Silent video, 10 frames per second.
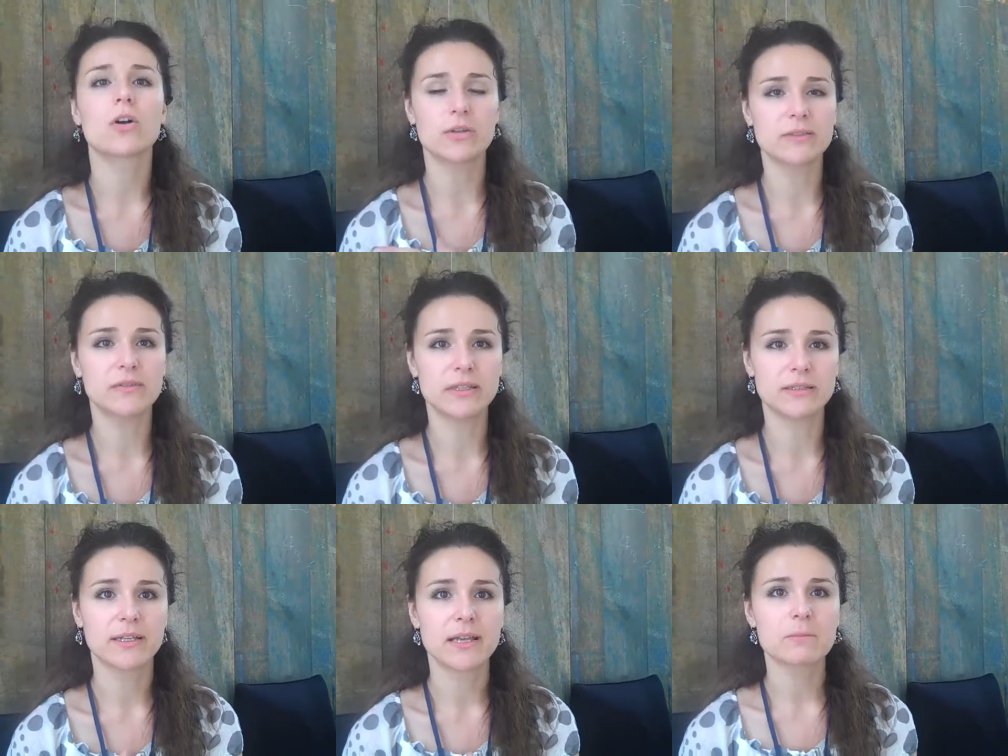on the
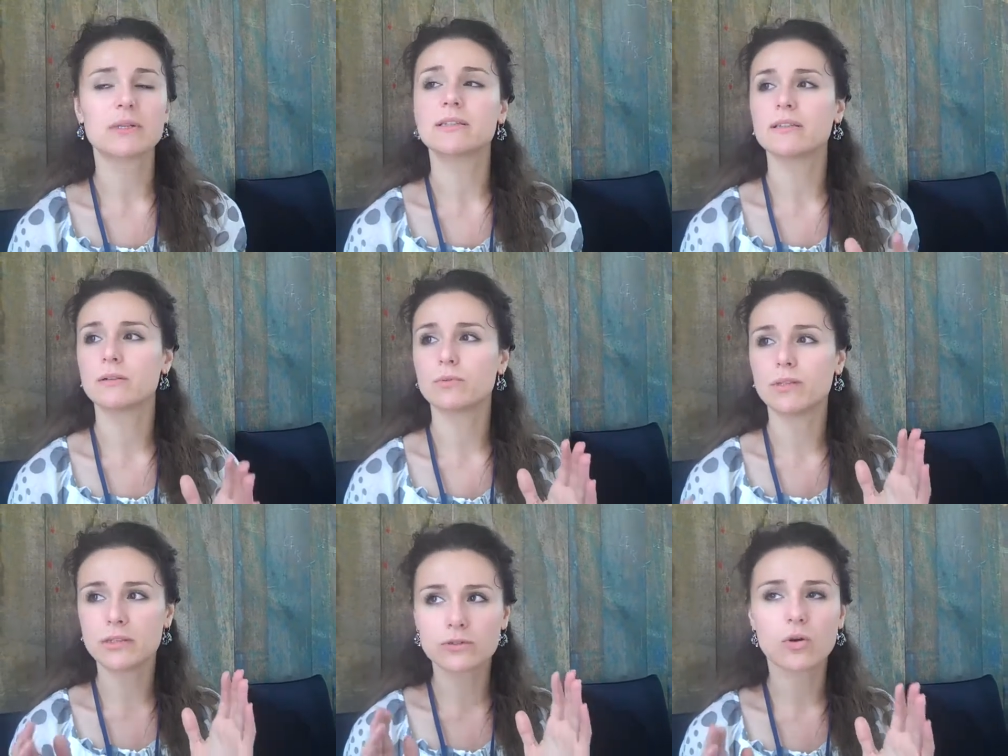field, but uh,
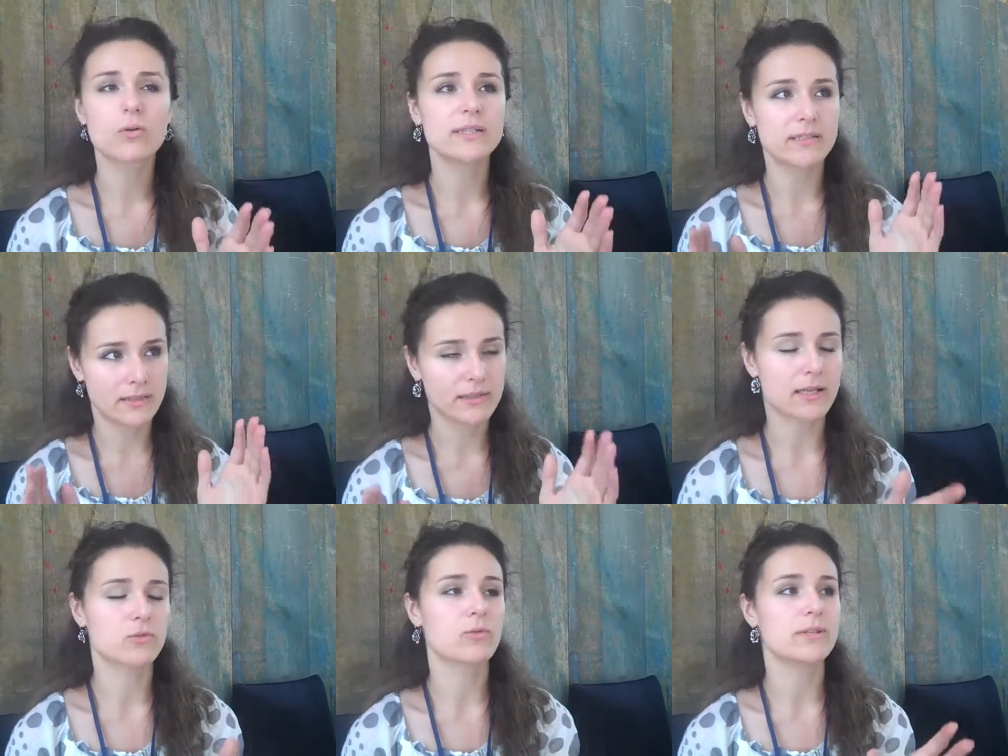it's always
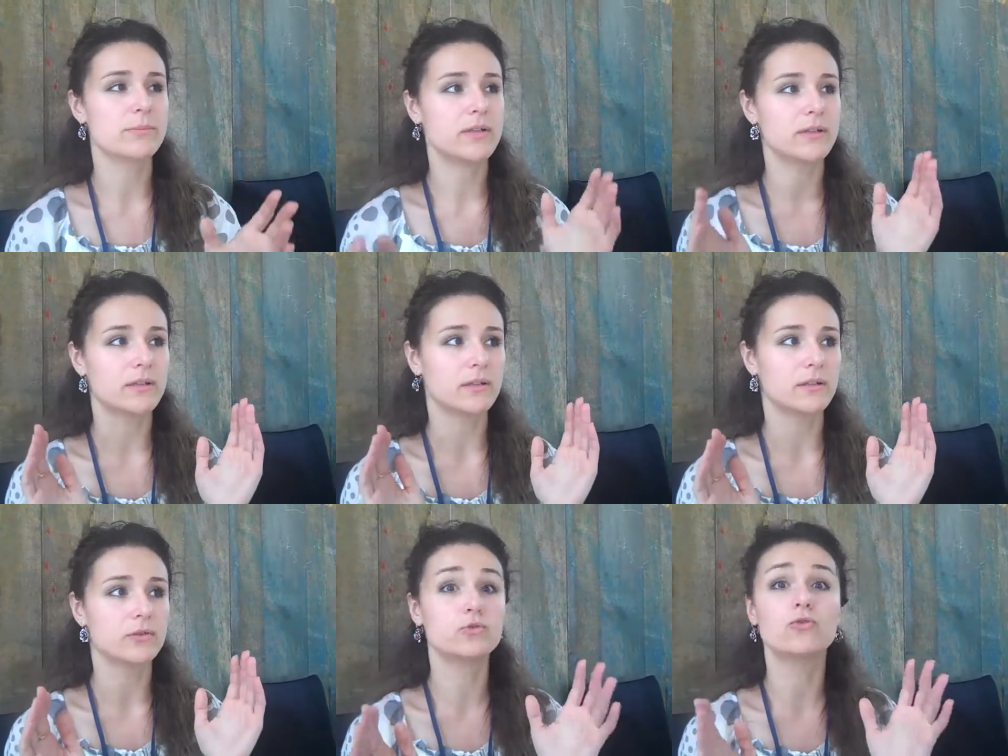it has always been uh,